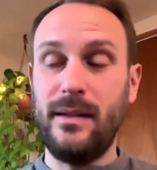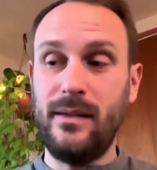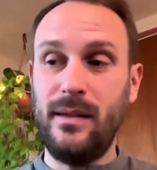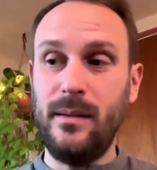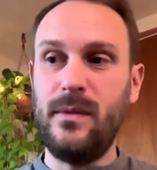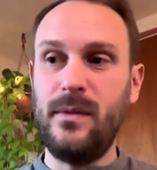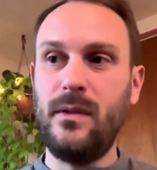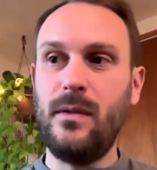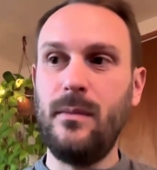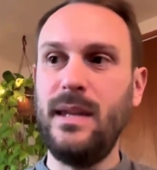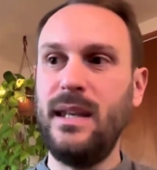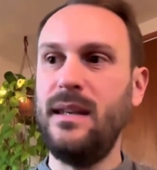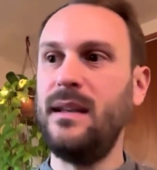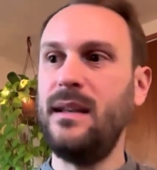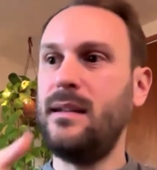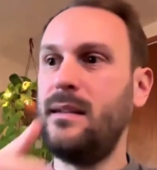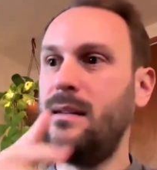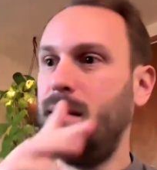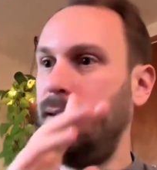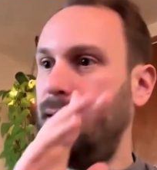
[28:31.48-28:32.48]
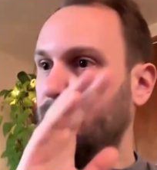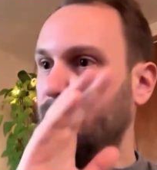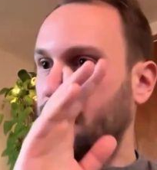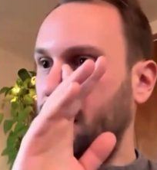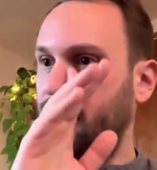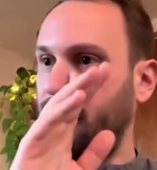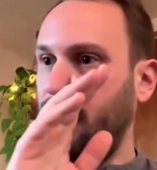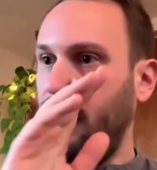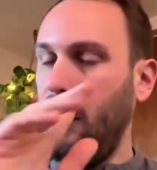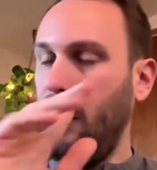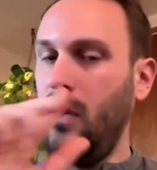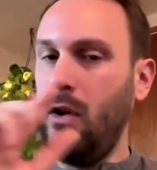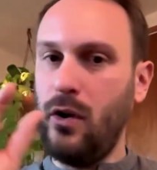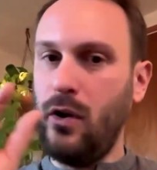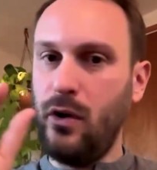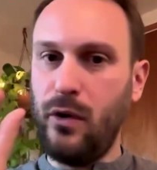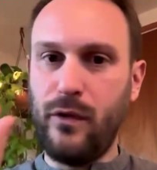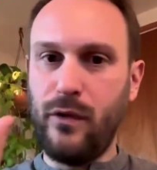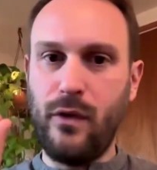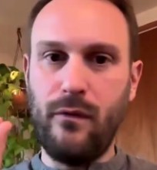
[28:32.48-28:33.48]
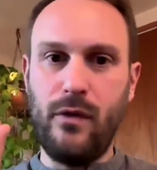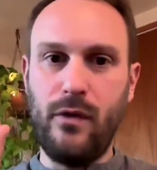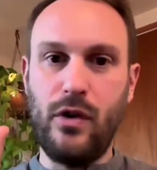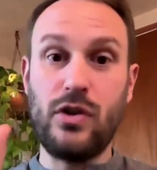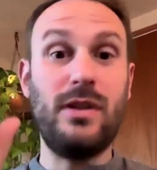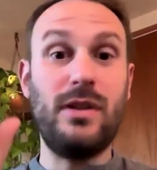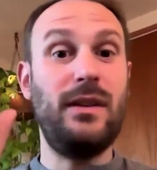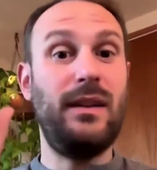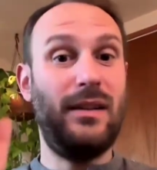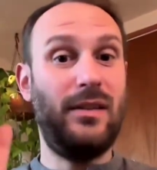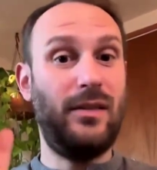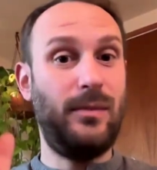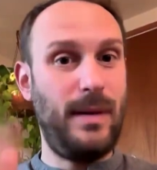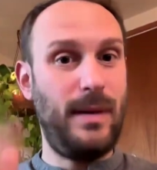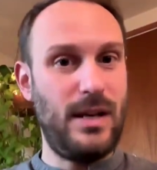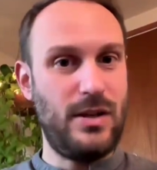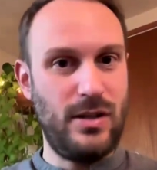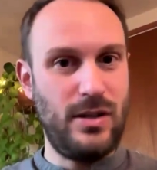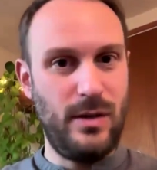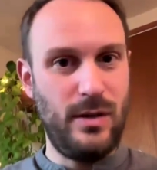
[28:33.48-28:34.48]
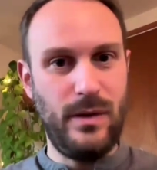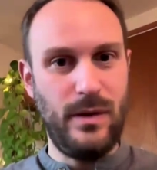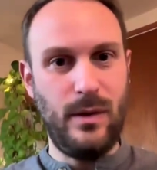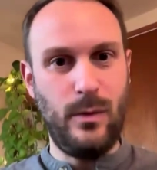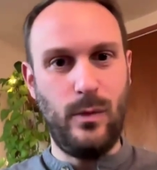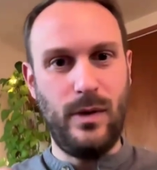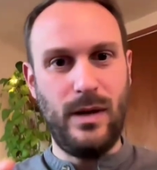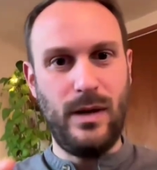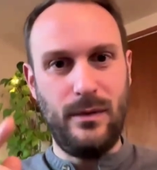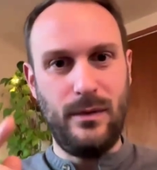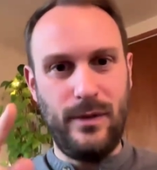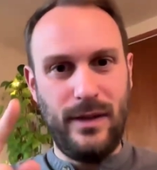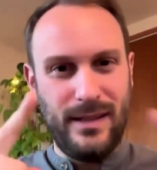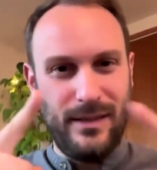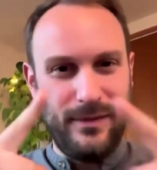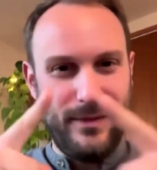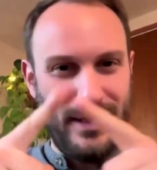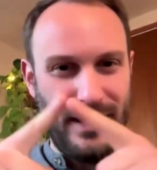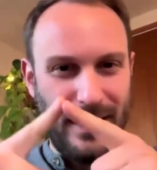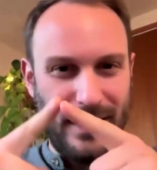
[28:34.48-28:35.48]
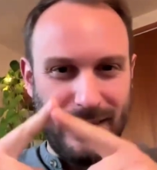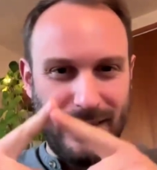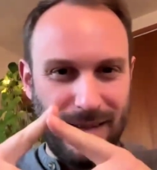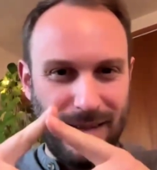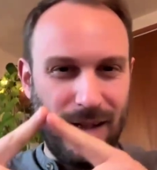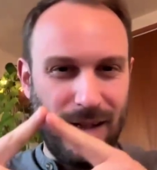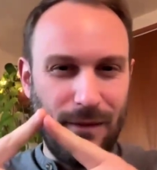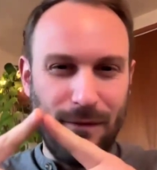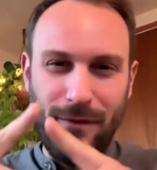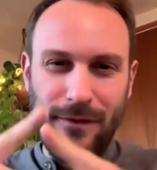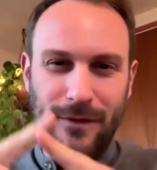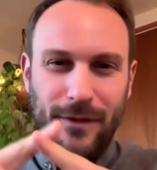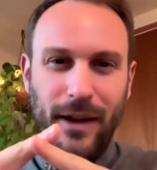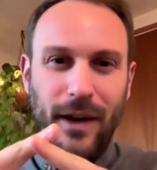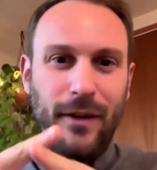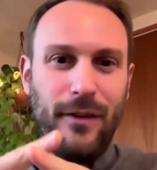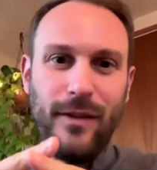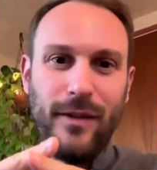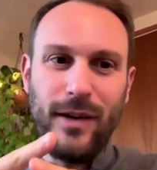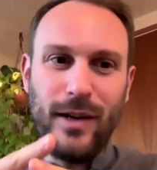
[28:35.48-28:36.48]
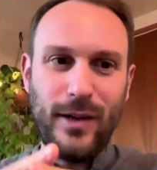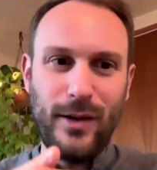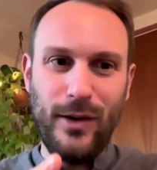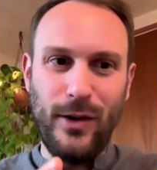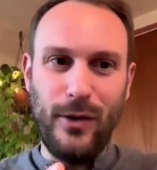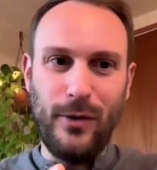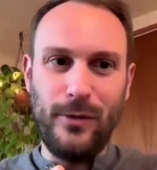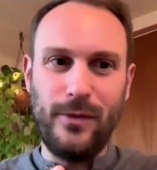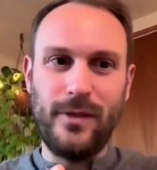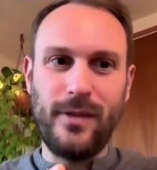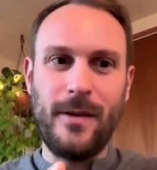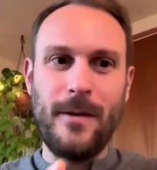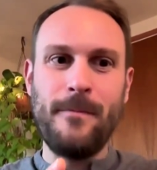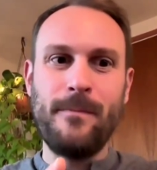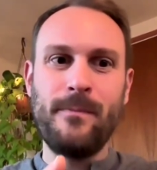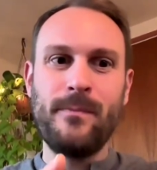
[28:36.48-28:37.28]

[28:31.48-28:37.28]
But it seems to me that there is a lot of convergence, especially with Advaita Vedanta. They are very, very close.